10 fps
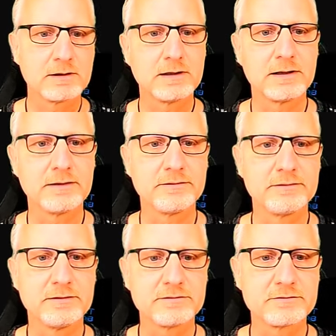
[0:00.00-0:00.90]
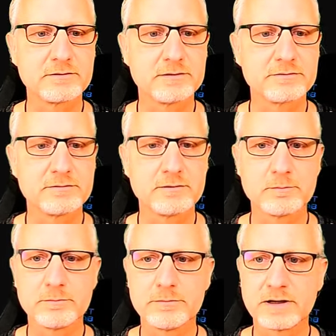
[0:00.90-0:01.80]
And this is the
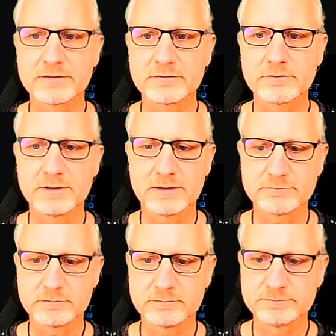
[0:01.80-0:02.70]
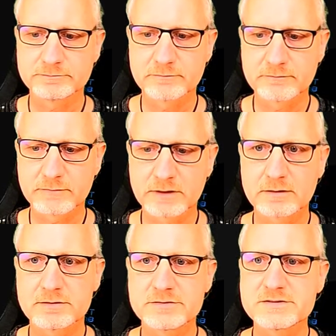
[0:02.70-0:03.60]
battery level.
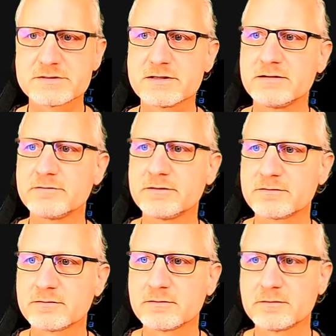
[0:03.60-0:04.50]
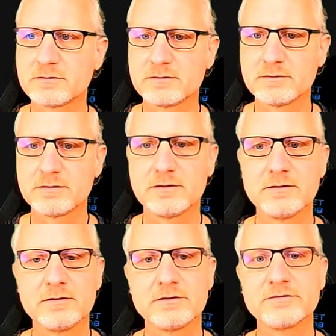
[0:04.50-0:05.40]
Save it.
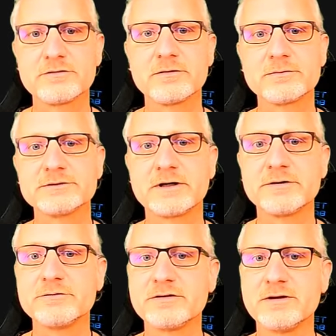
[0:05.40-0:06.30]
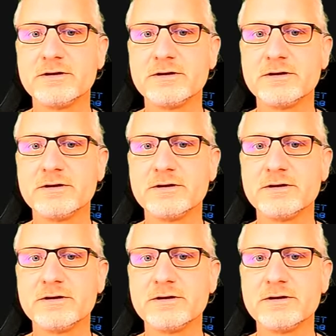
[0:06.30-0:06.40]
So now you see